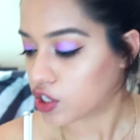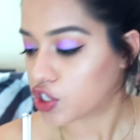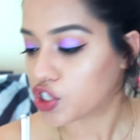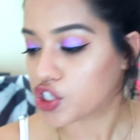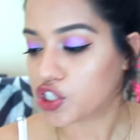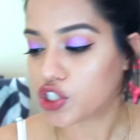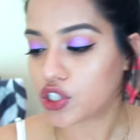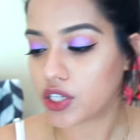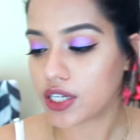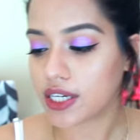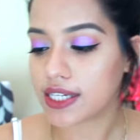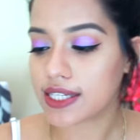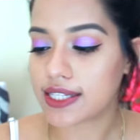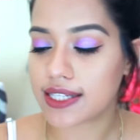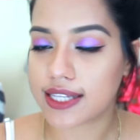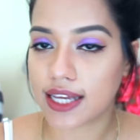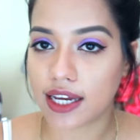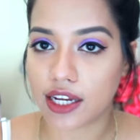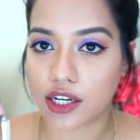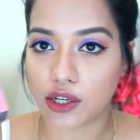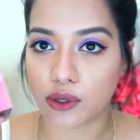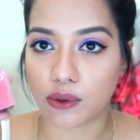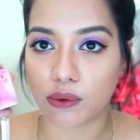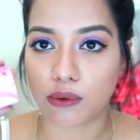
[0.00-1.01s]

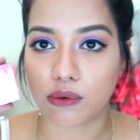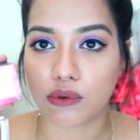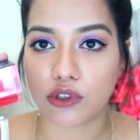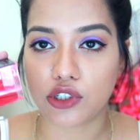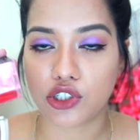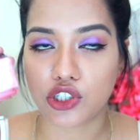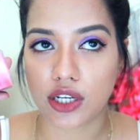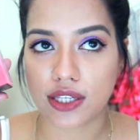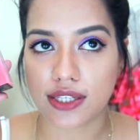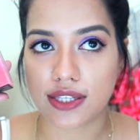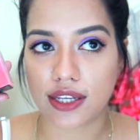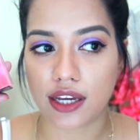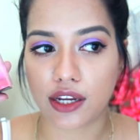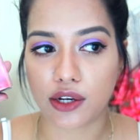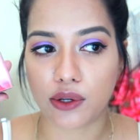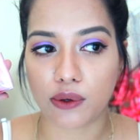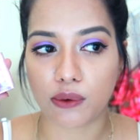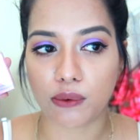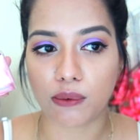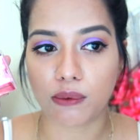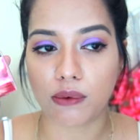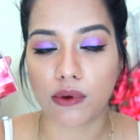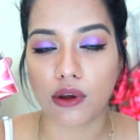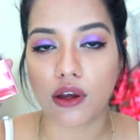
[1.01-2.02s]

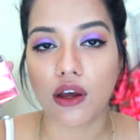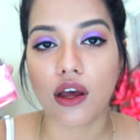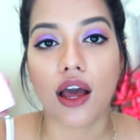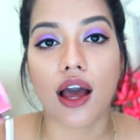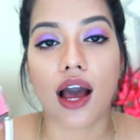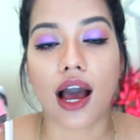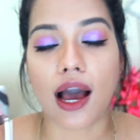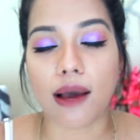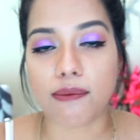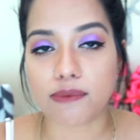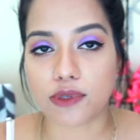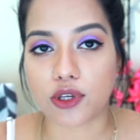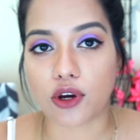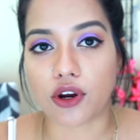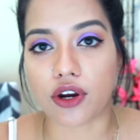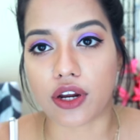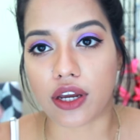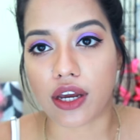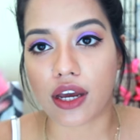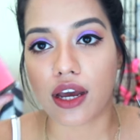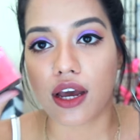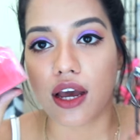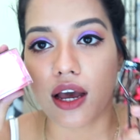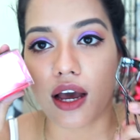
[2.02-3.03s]
Shiseido. I'm
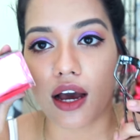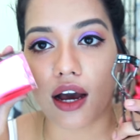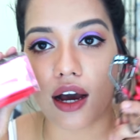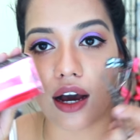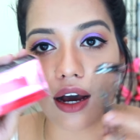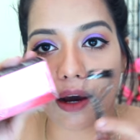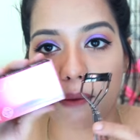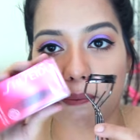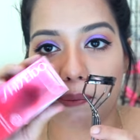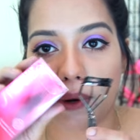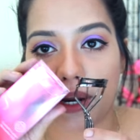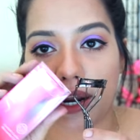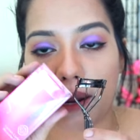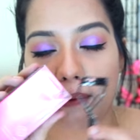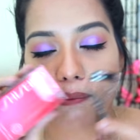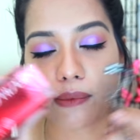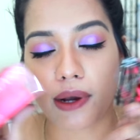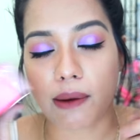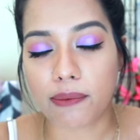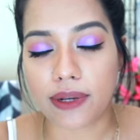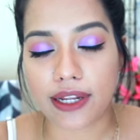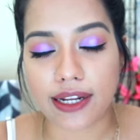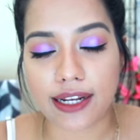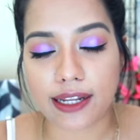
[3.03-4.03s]
sorry, but I'm
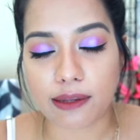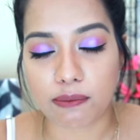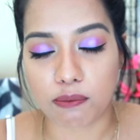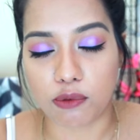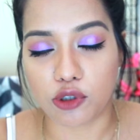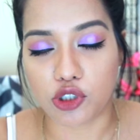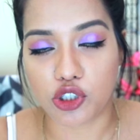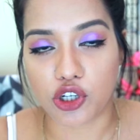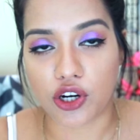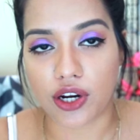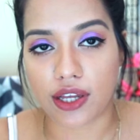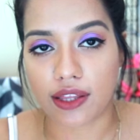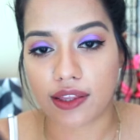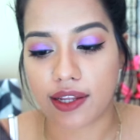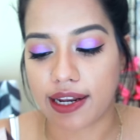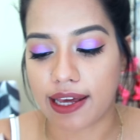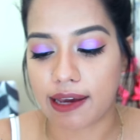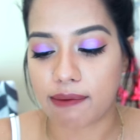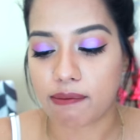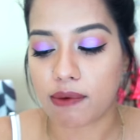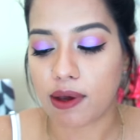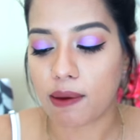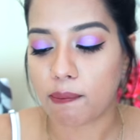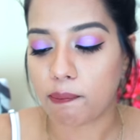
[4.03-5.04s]
completely butchering the
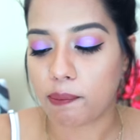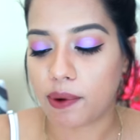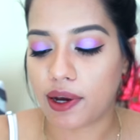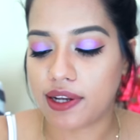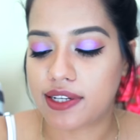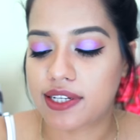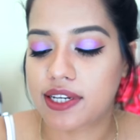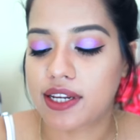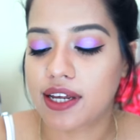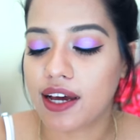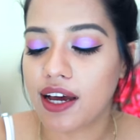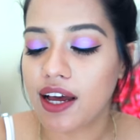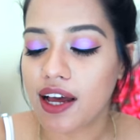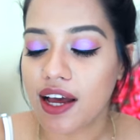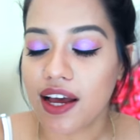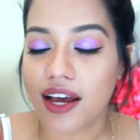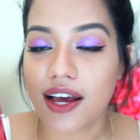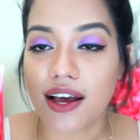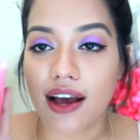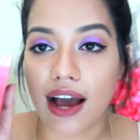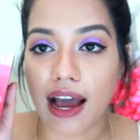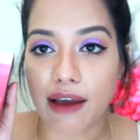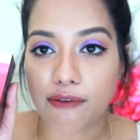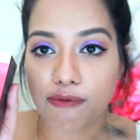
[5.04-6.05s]
name, but
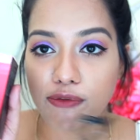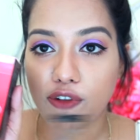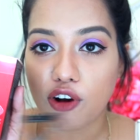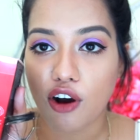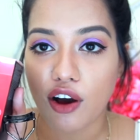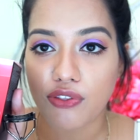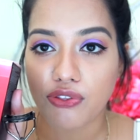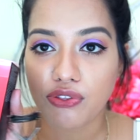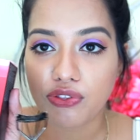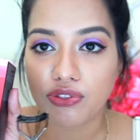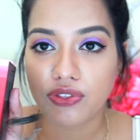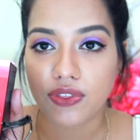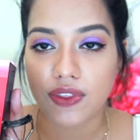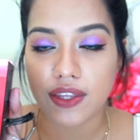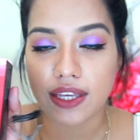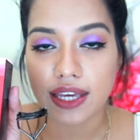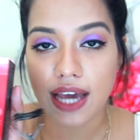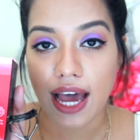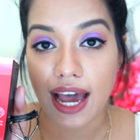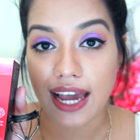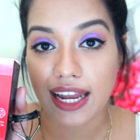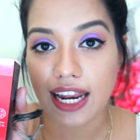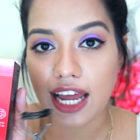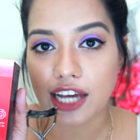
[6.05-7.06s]
I've got
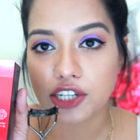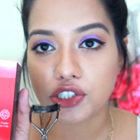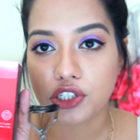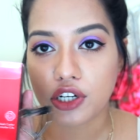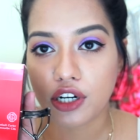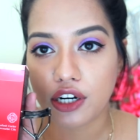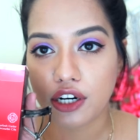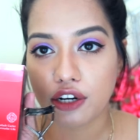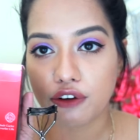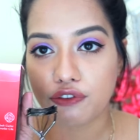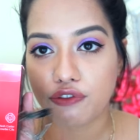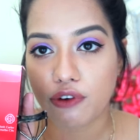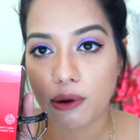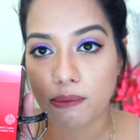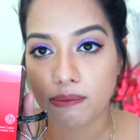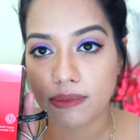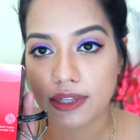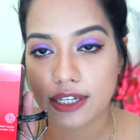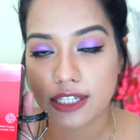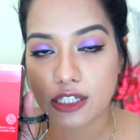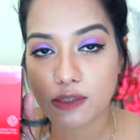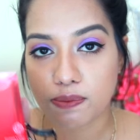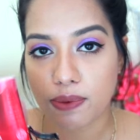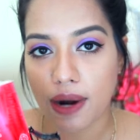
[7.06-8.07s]
the eyelash curler from
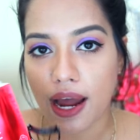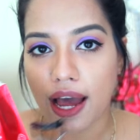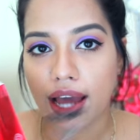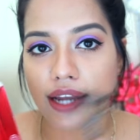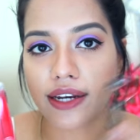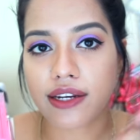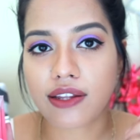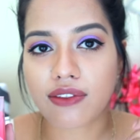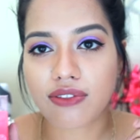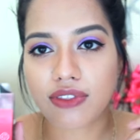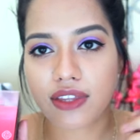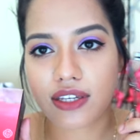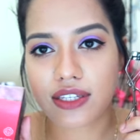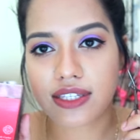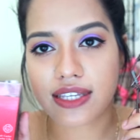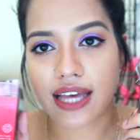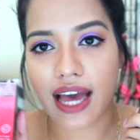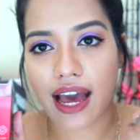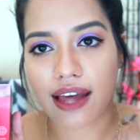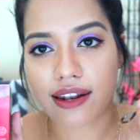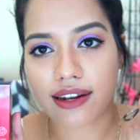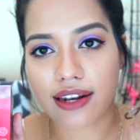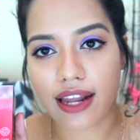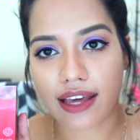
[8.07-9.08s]
this brand. This
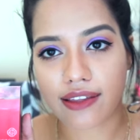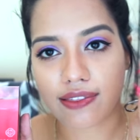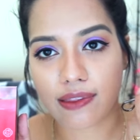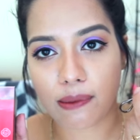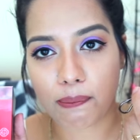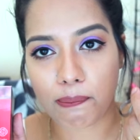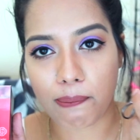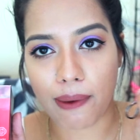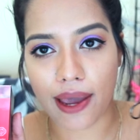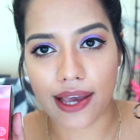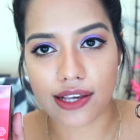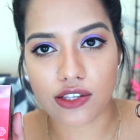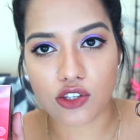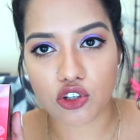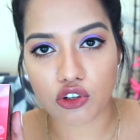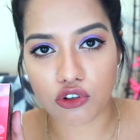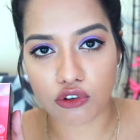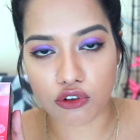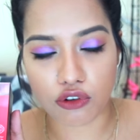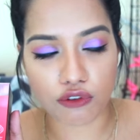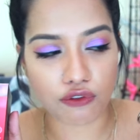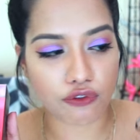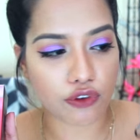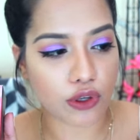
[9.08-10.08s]
had like the best
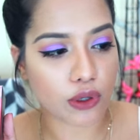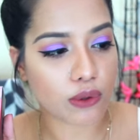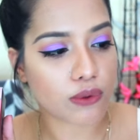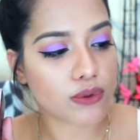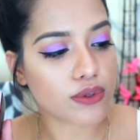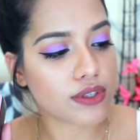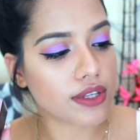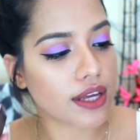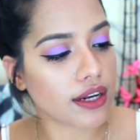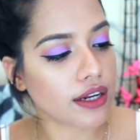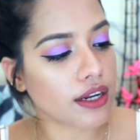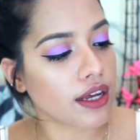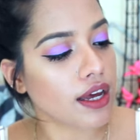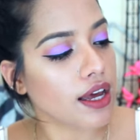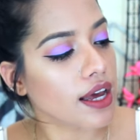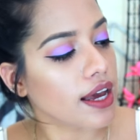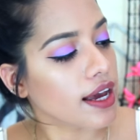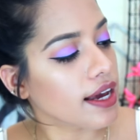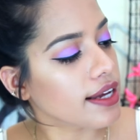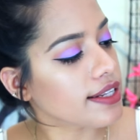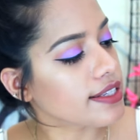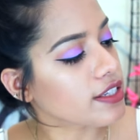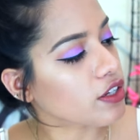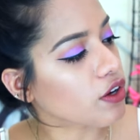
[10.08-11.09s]
reviews, and
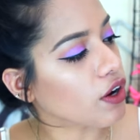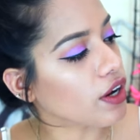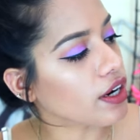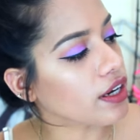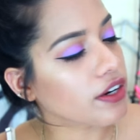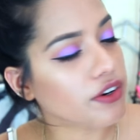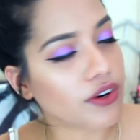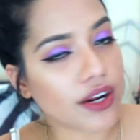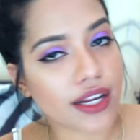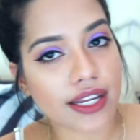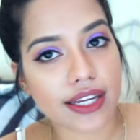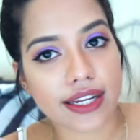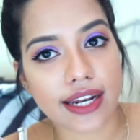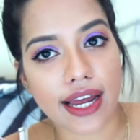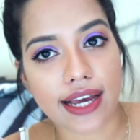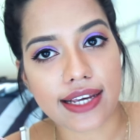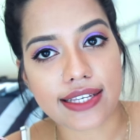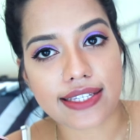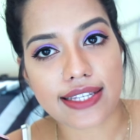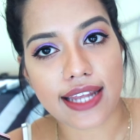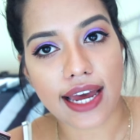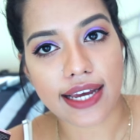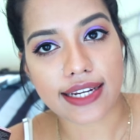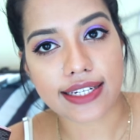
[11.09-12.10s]
it's got a really
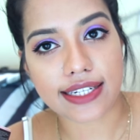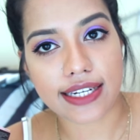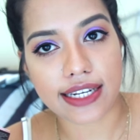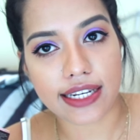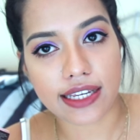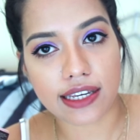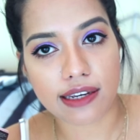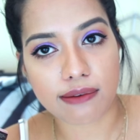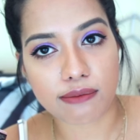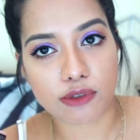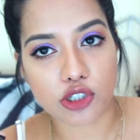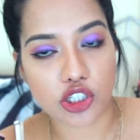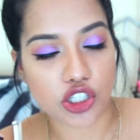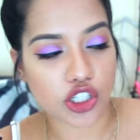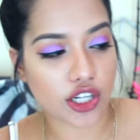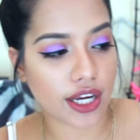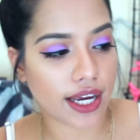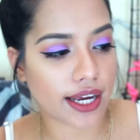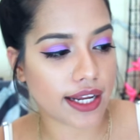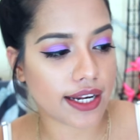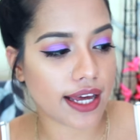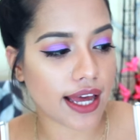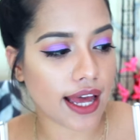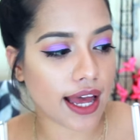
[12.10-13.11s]
nice titanium
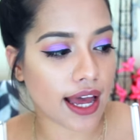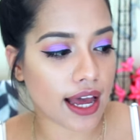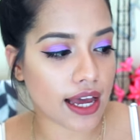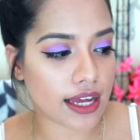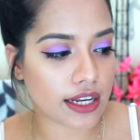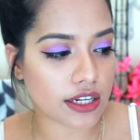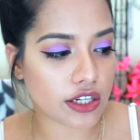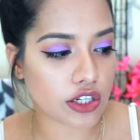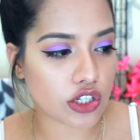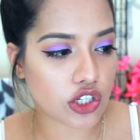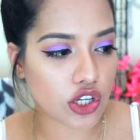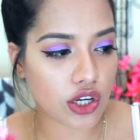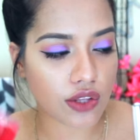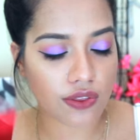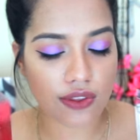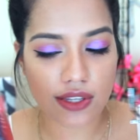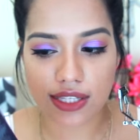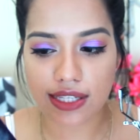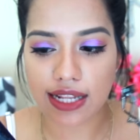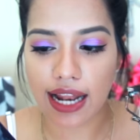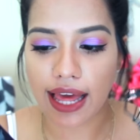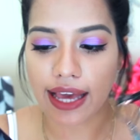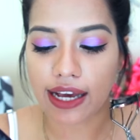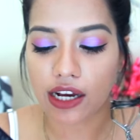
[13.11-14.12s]
shade, and
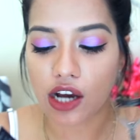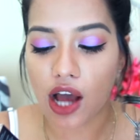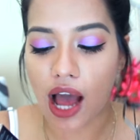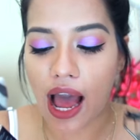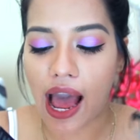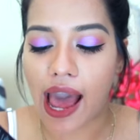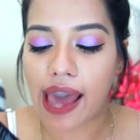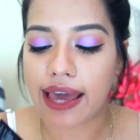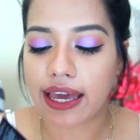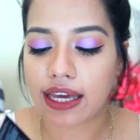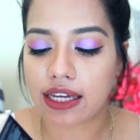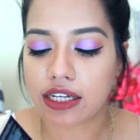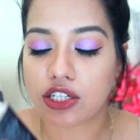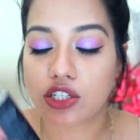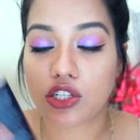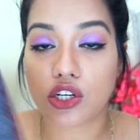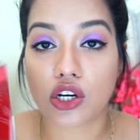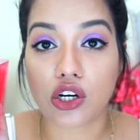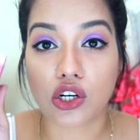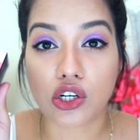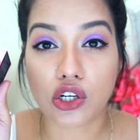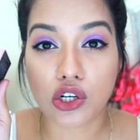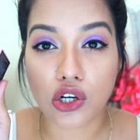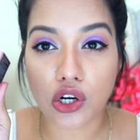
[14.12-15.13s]
this is like a high-end
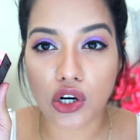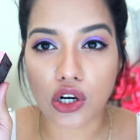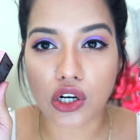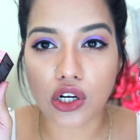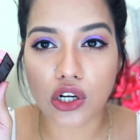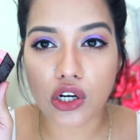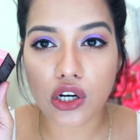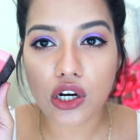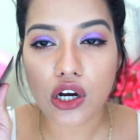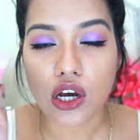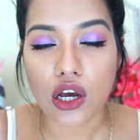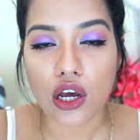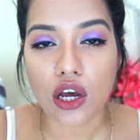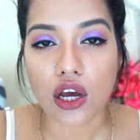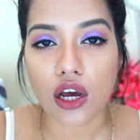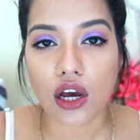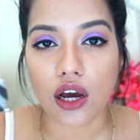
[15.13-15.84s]
curler.